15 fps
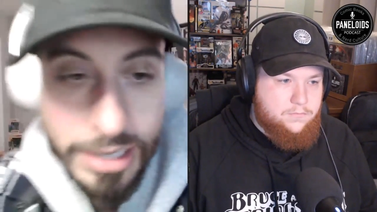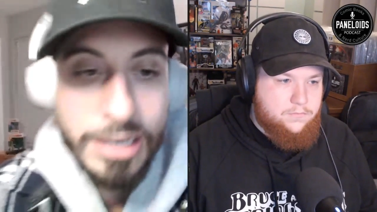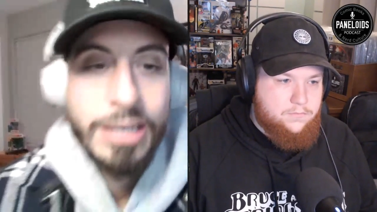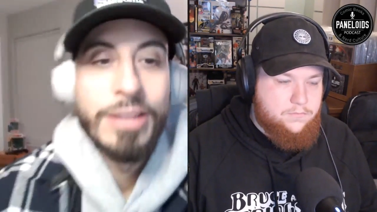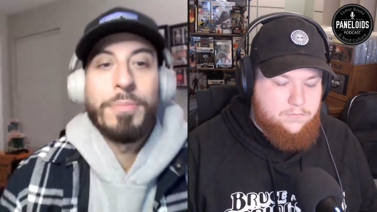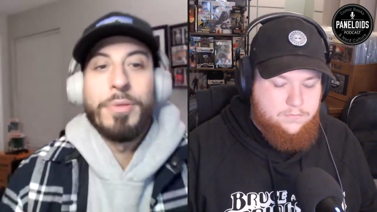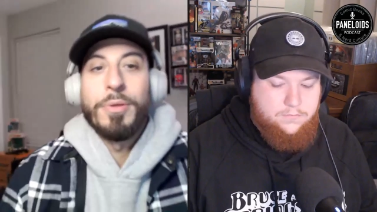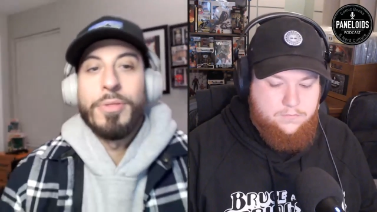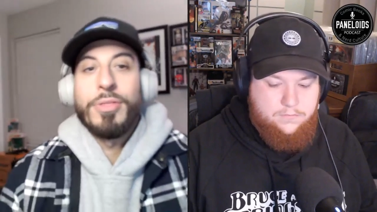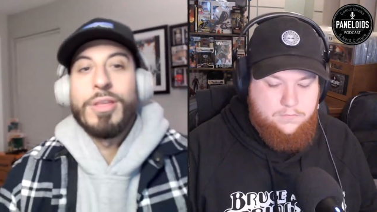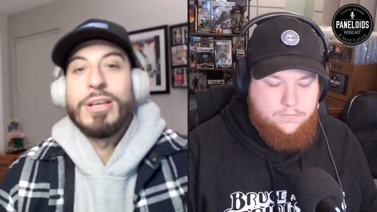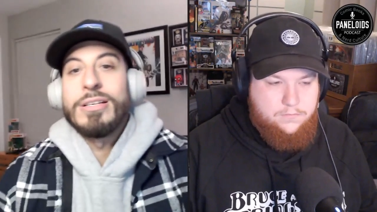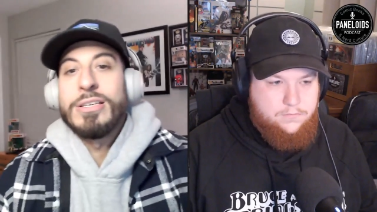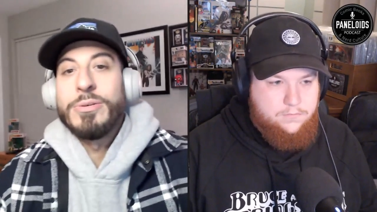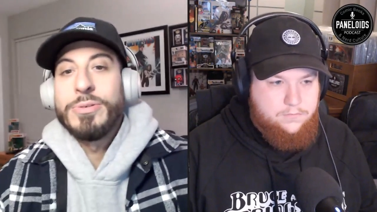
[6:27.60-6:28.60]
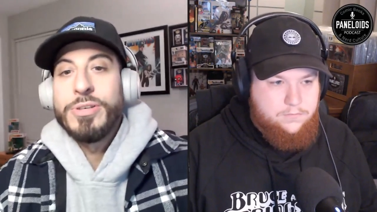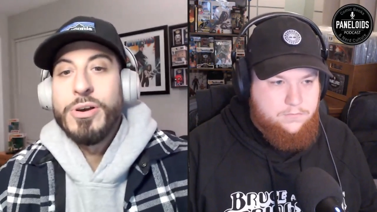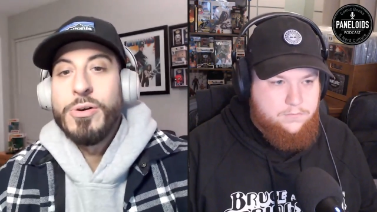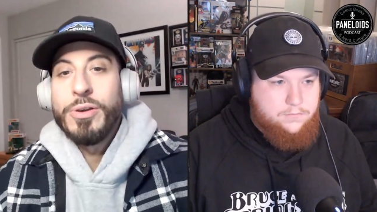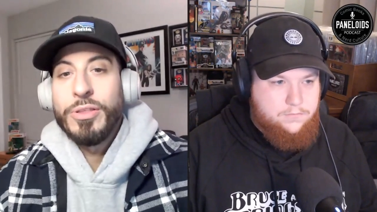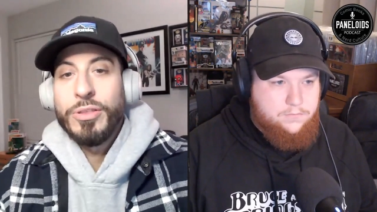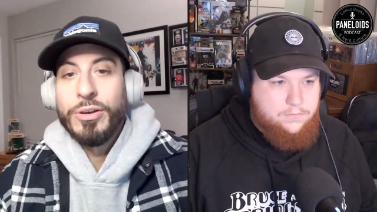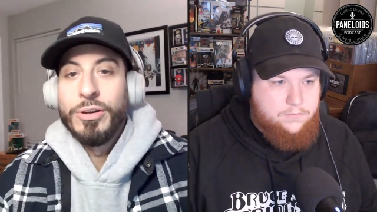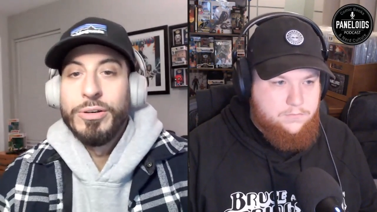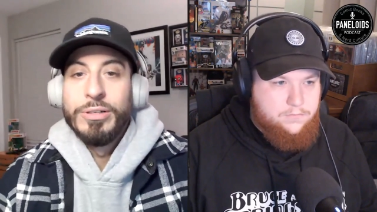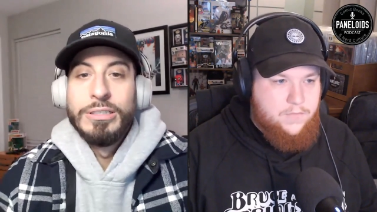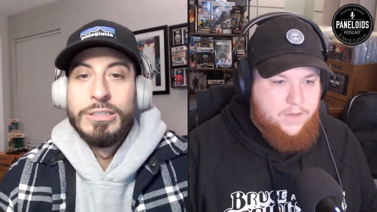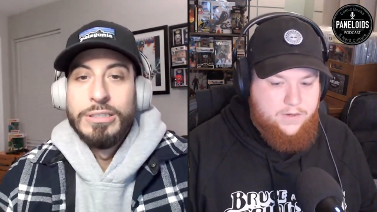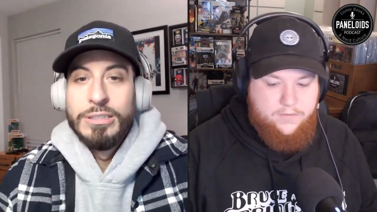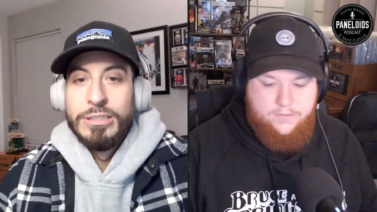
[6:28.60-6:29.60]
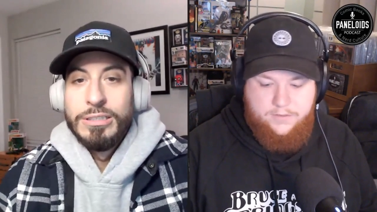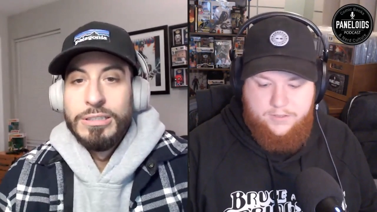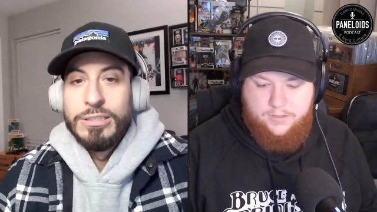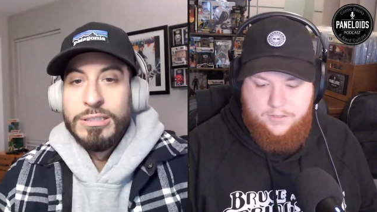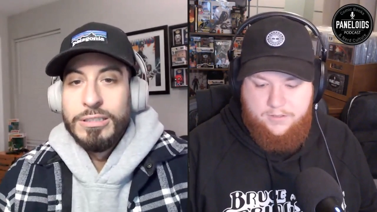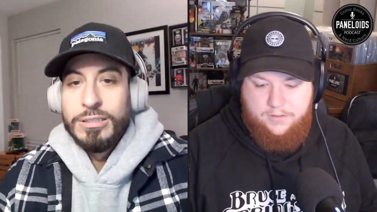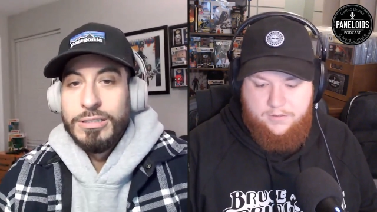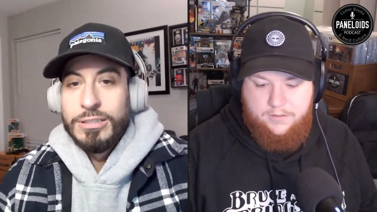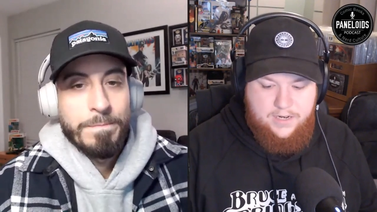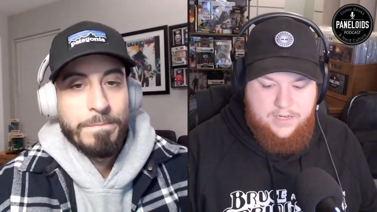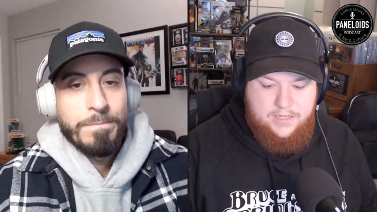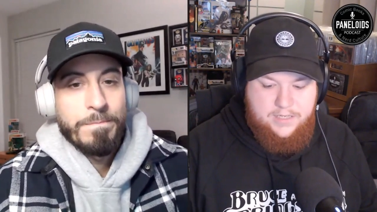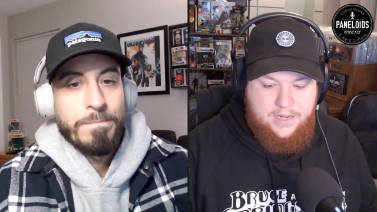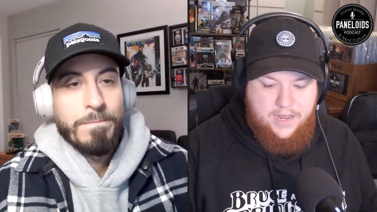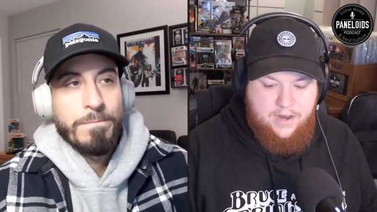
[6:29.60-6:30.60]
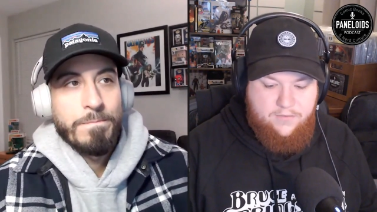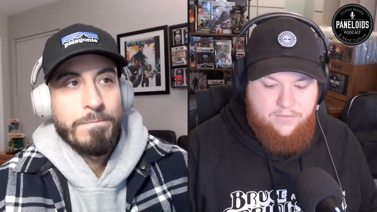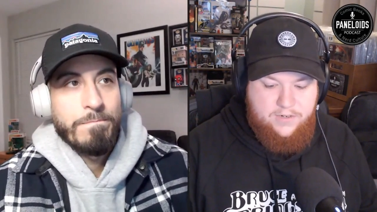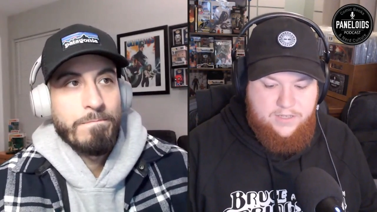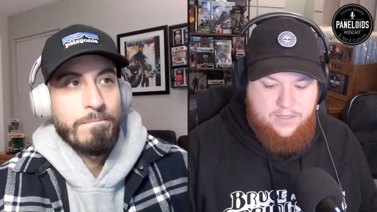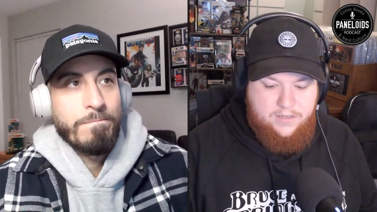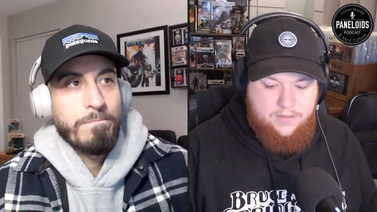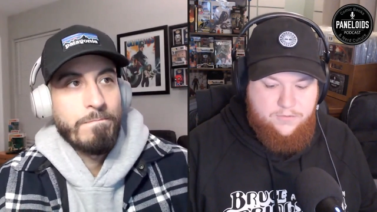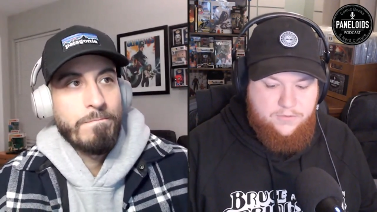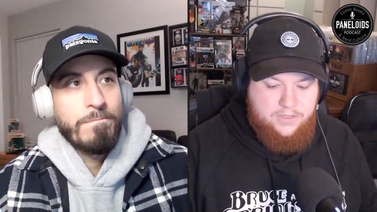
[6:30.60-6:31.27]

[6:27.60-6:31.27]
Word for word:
Speaker 1: and the things he was going through.
Speaker 2: Yeah, for sure. I gotta say, everything